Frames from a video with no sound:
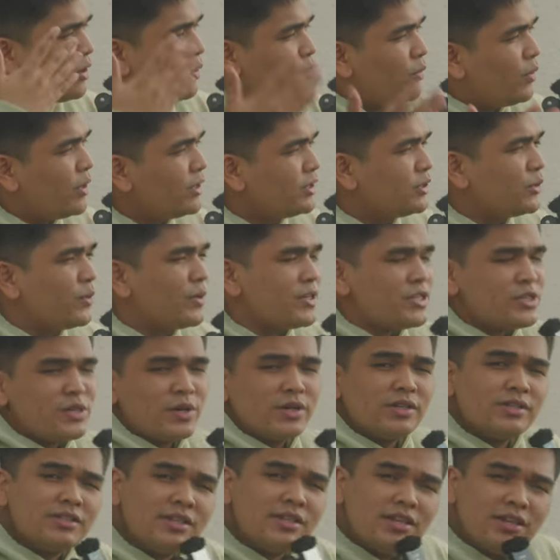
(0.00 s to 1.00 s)
One to which
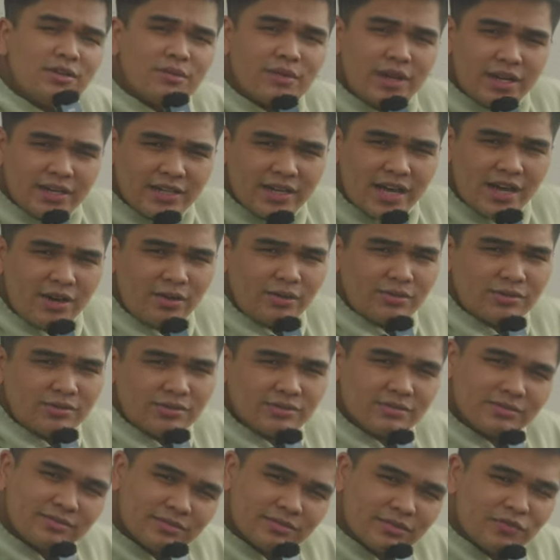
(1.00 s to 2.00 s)
you are seeing right now,
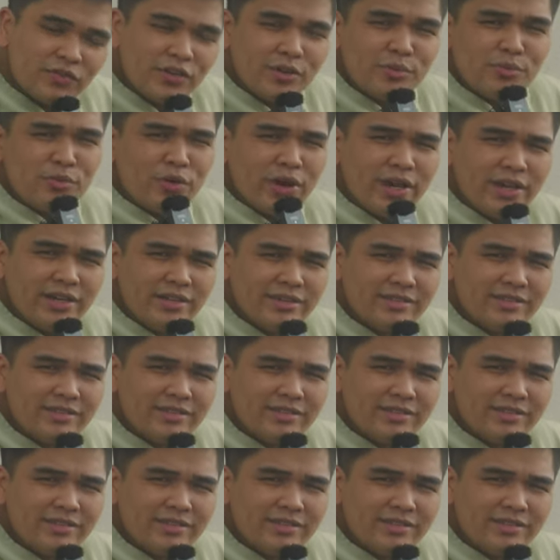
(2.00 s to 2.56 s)
film grain.